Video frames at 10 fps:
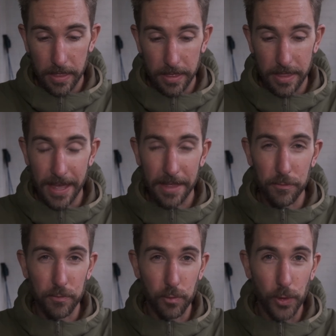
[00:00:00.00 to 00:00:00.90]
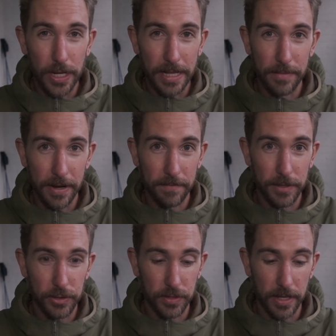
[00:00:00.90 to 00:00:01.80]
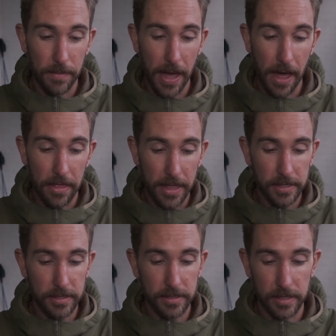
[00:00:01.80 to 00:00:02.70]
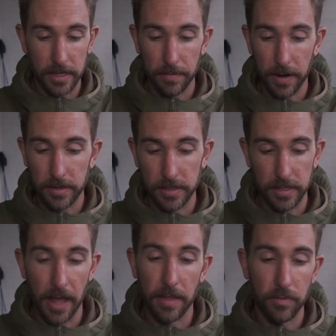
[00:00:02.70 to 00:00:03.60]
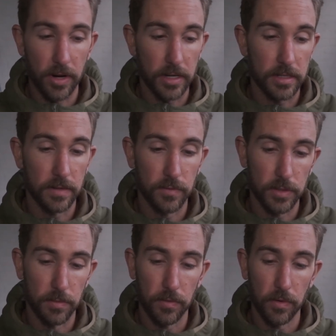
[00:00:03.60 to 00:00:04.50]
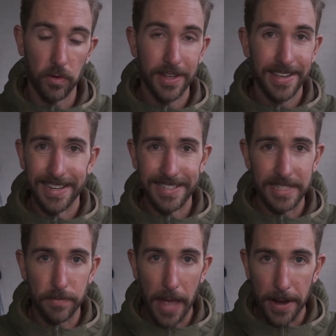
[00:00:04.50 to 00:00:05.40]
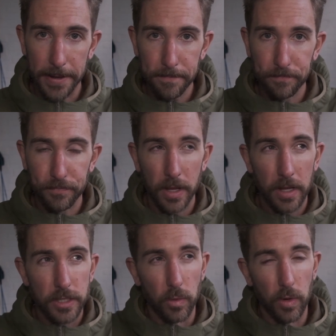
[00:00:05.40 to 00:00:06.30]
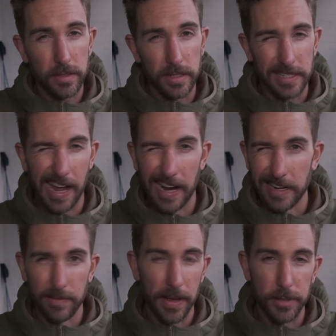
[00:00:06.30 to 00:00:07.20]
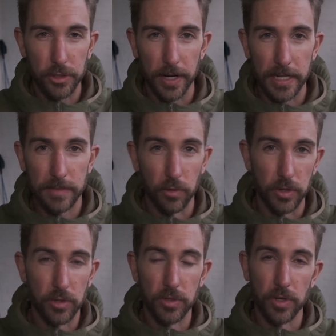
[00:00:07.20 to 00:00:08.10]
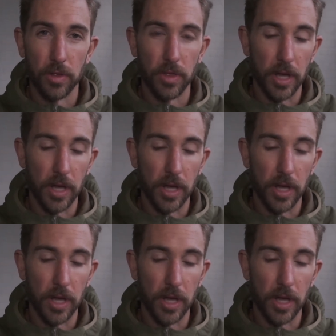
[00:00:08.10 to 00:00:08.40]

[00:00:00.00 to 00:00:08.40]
The other really beneficial thing about this, in comparison to other products that I've used before, is it's a powder. So whilst it's harder to maybe transport and use on the